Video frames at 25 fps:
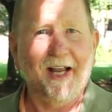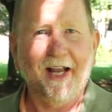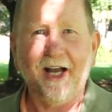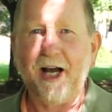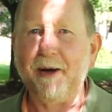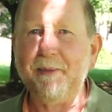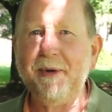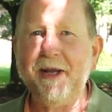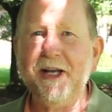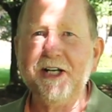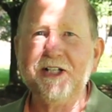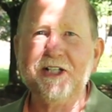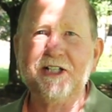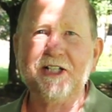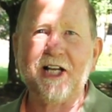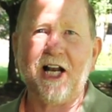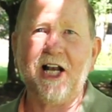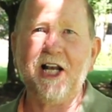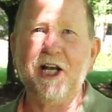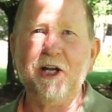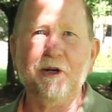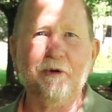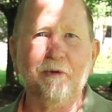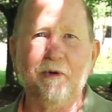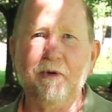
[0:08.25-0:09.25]
I'm here to tell
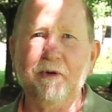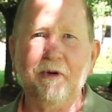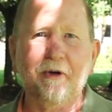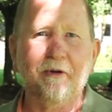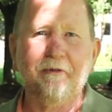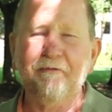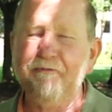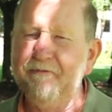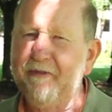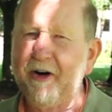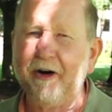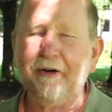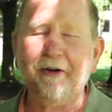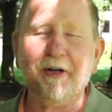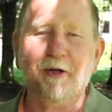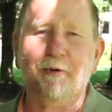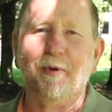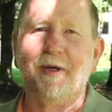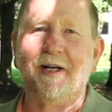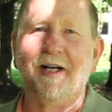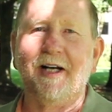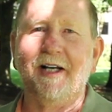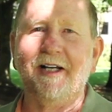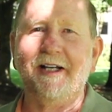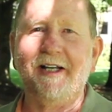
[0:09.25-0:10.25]
you very
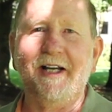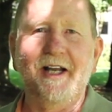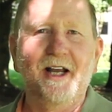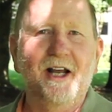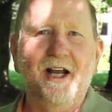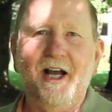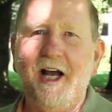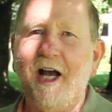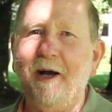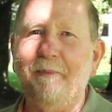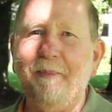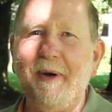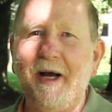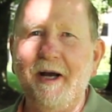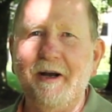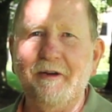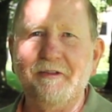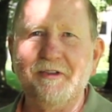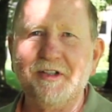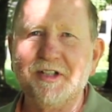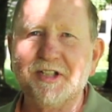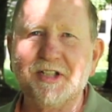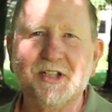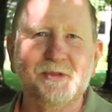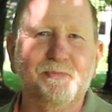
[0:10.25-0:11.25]
quickly about
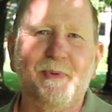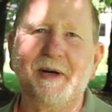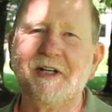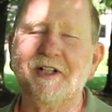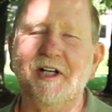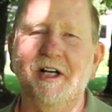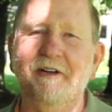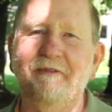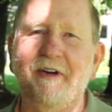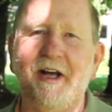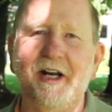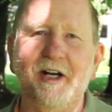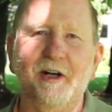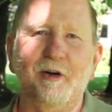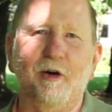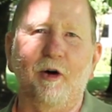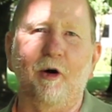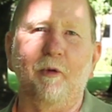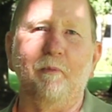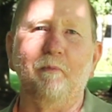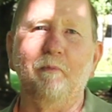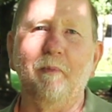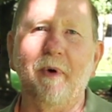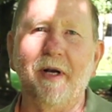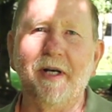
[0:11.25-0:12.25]
this special event
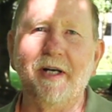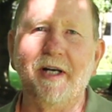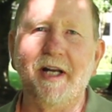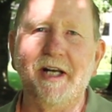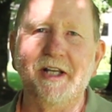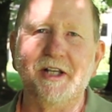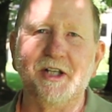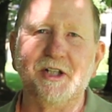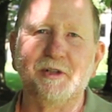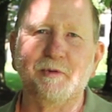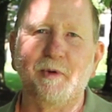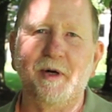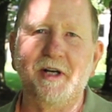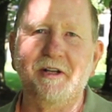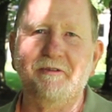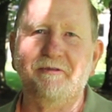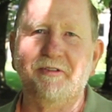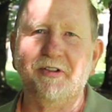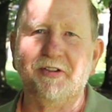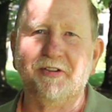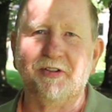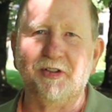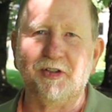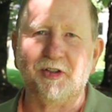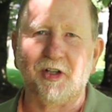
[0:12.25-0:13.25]
on Monday the
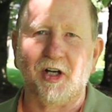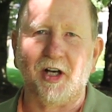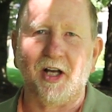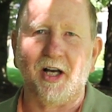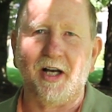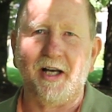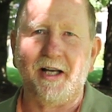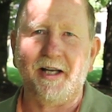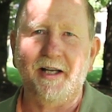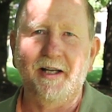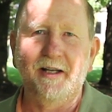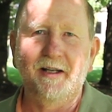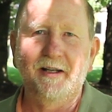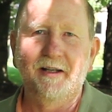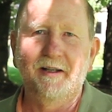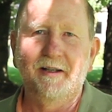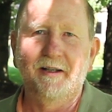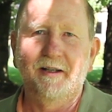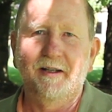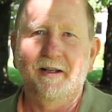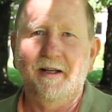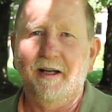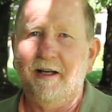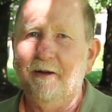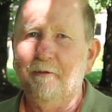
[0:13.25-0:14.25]
25th of July
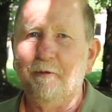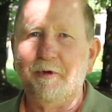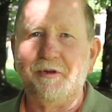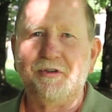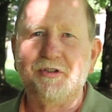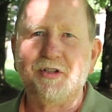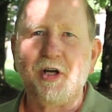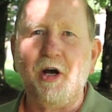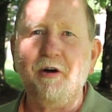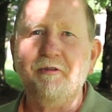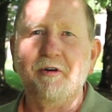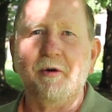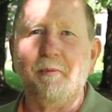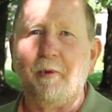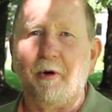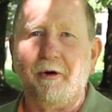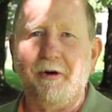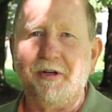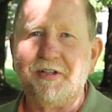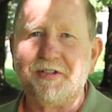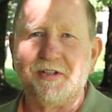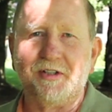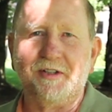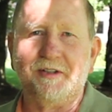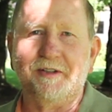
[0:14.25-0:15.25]
with Topher
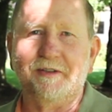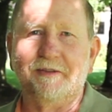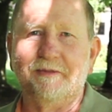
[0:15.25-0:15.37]
Morrison.